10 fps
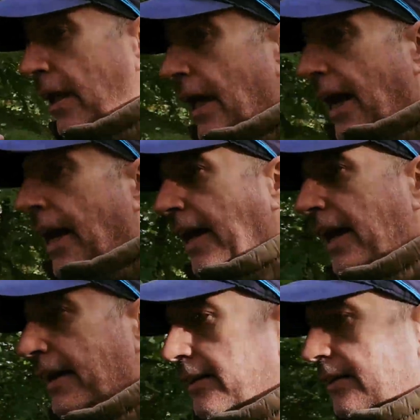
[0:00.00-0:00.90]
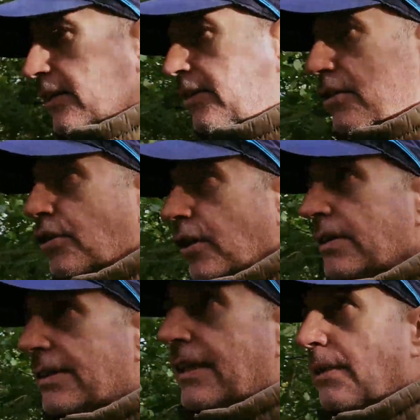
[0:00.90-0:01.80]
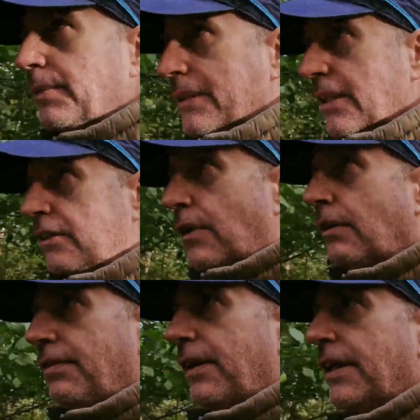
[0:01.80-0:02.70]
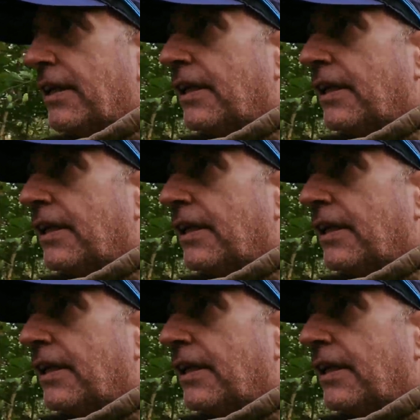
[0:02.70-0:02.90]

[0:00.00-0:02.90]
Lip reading: and just try and set up a scene roughly,